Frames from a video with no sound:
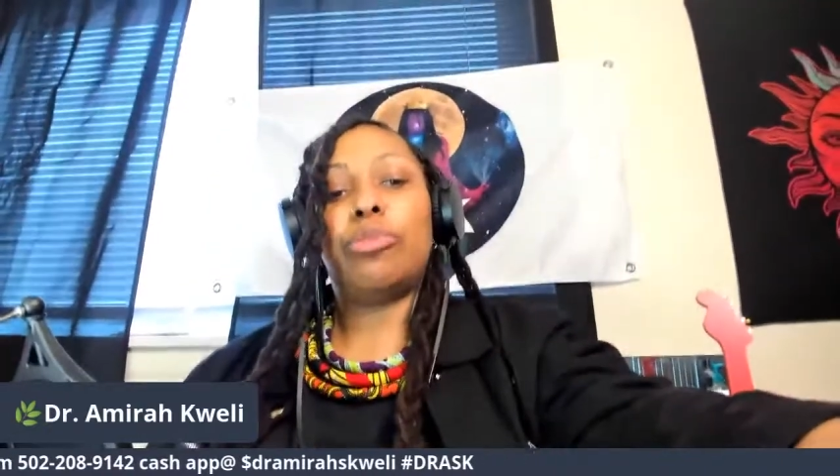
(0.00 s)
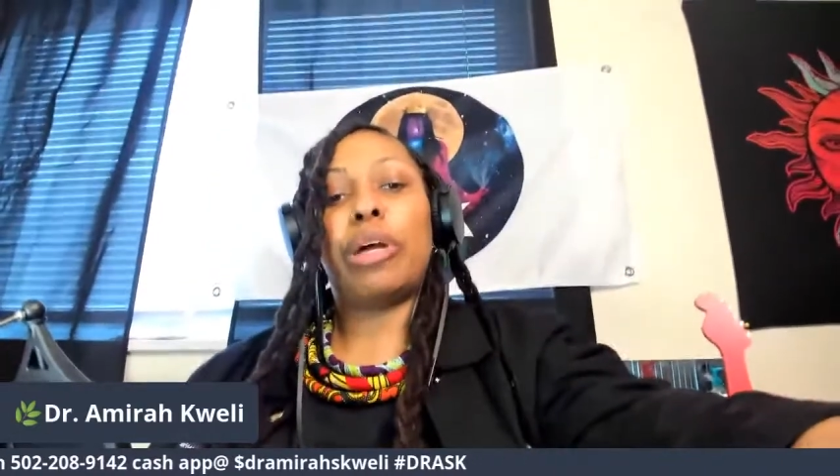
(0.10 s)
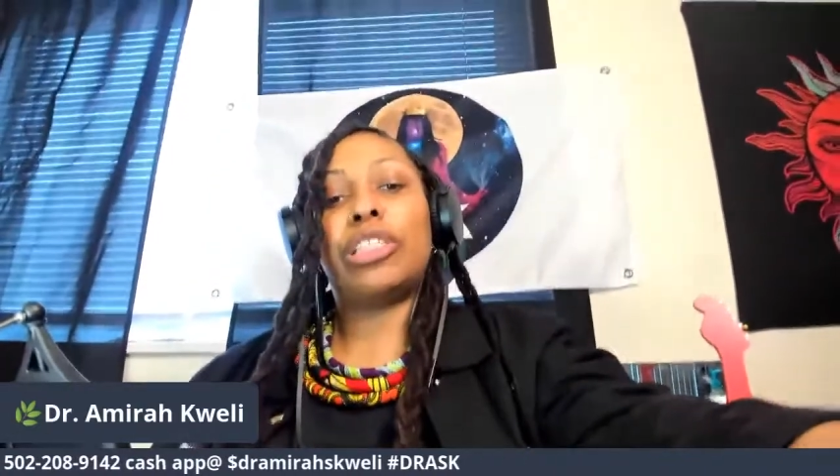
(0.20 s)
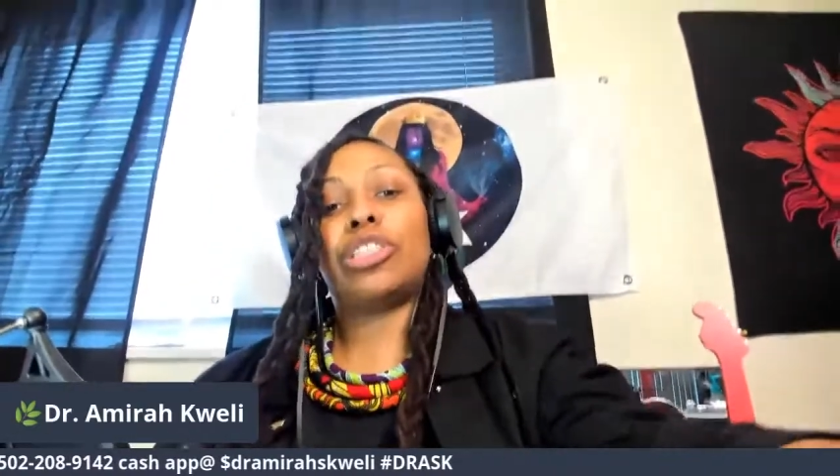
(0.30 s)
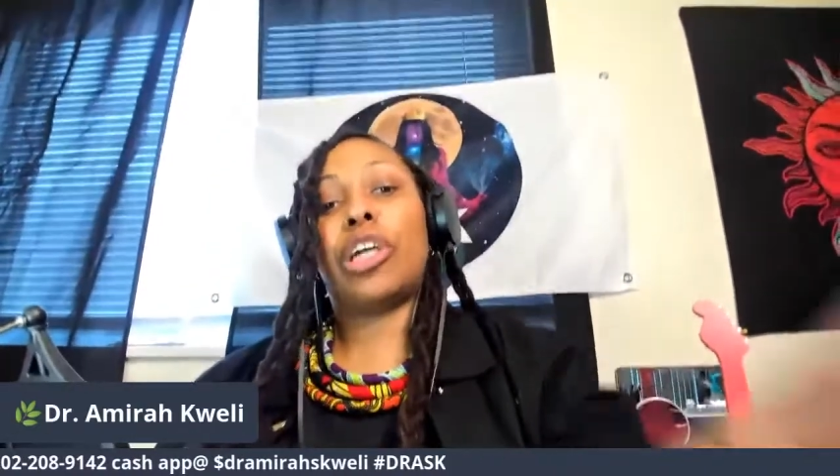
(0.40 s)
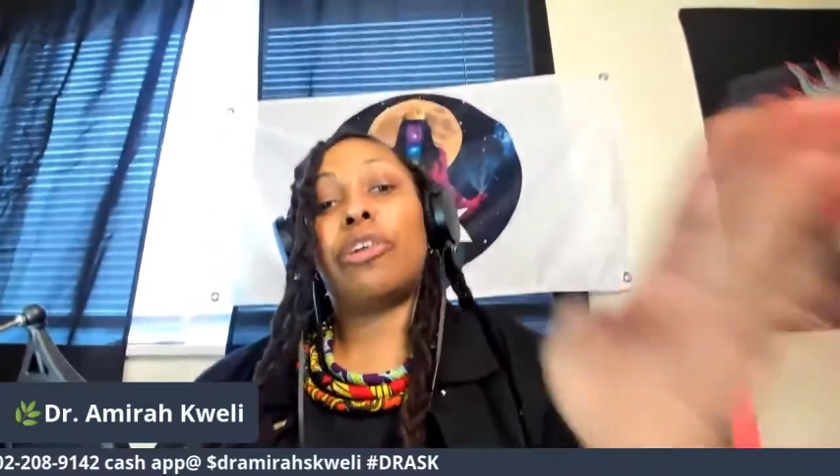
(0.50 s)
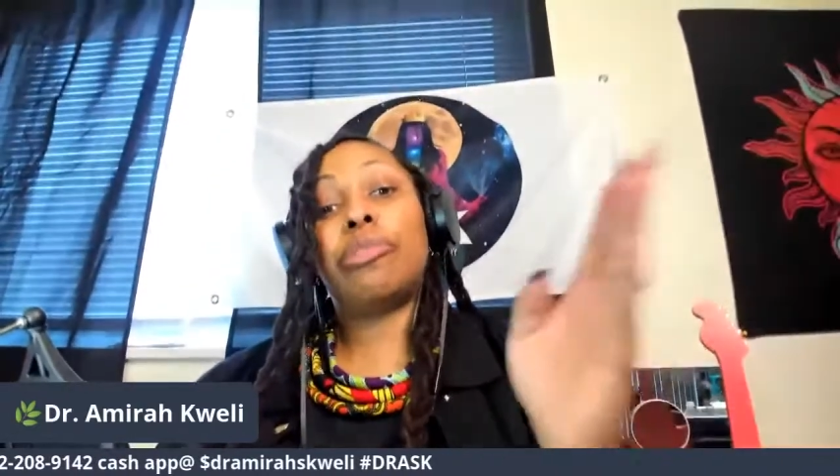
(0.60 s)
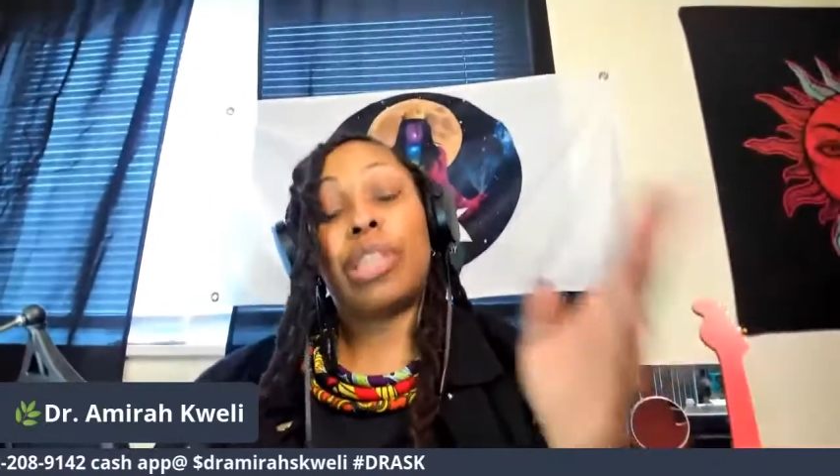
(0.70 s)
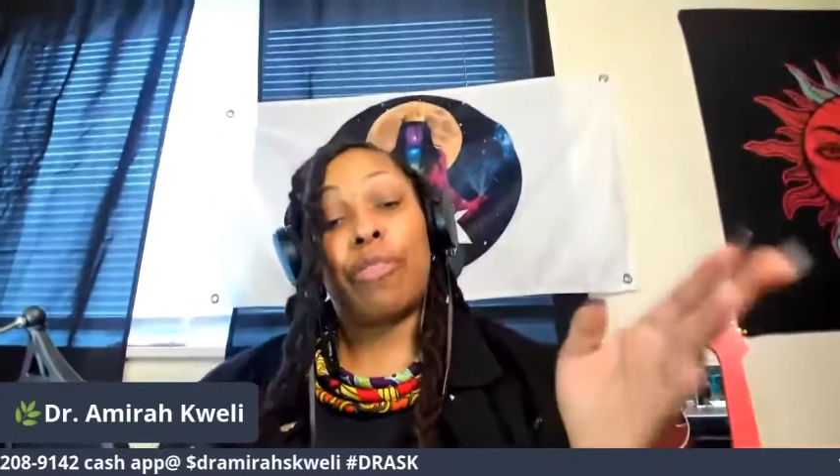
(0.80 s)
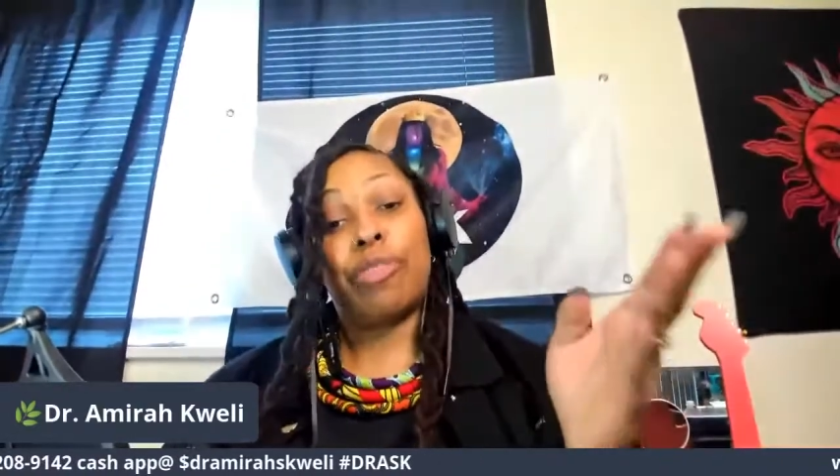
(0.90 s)
to my
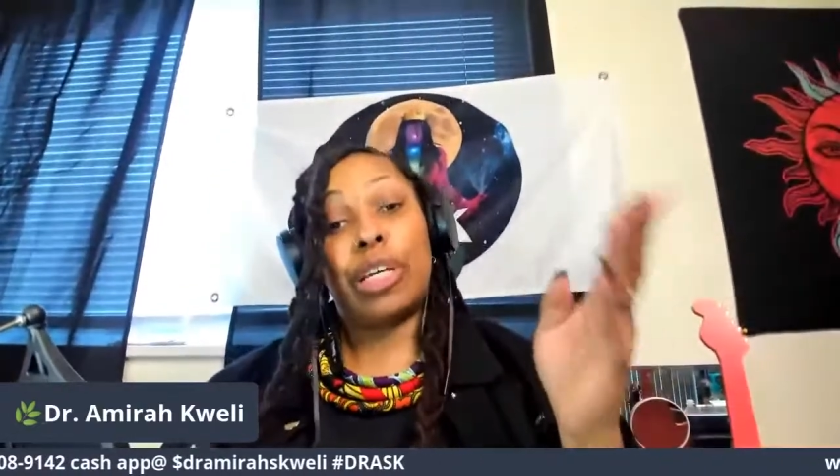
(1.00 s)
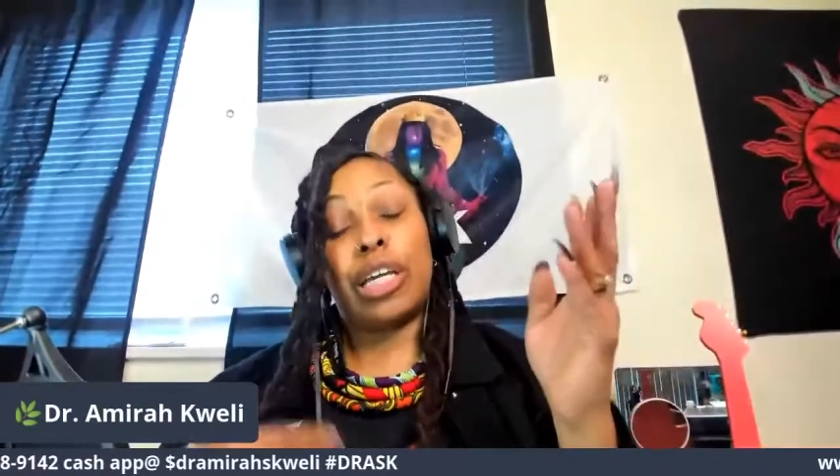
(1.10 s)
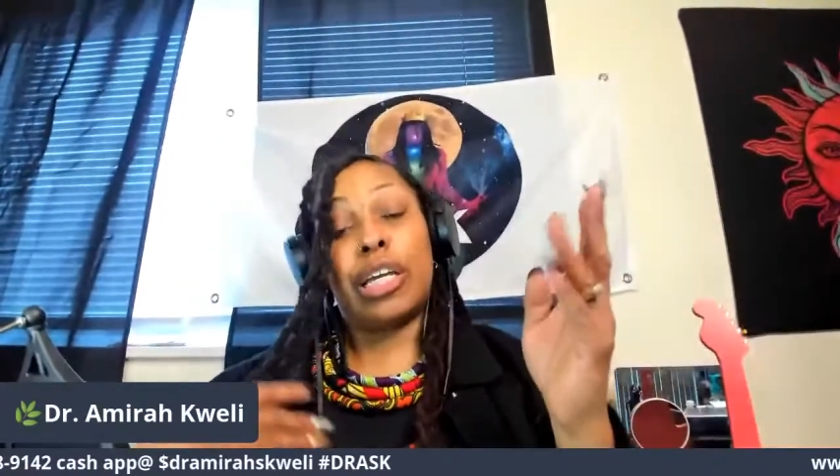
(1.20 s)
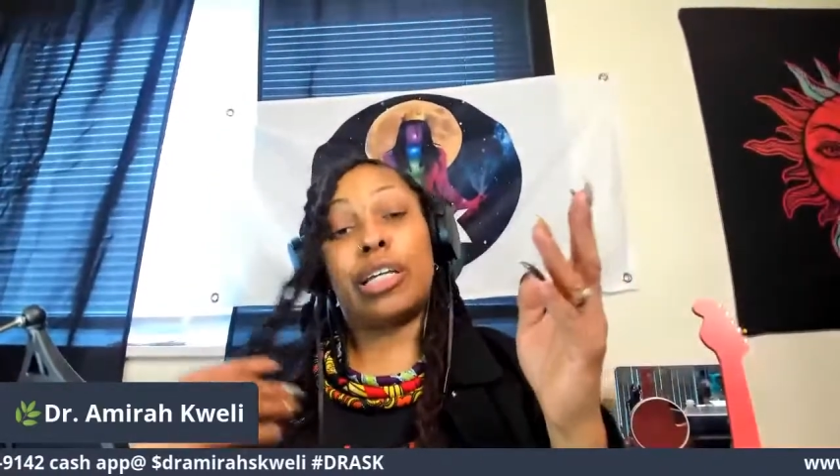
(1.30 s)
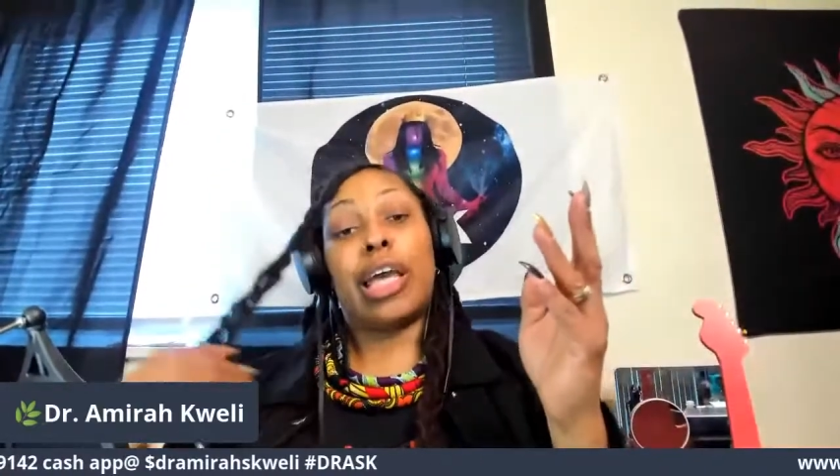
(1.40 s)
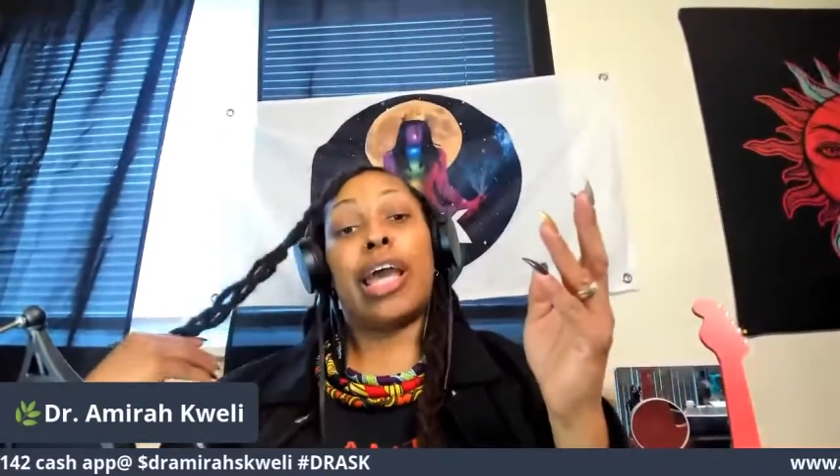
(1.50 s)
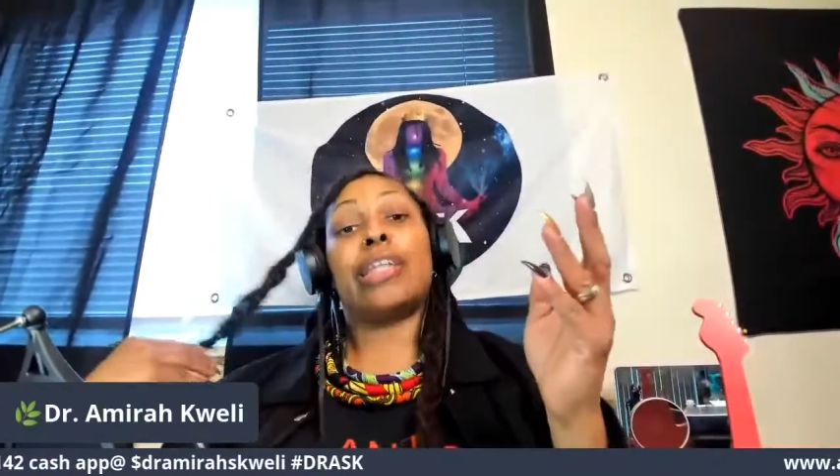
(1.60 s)
shirt. Definitely get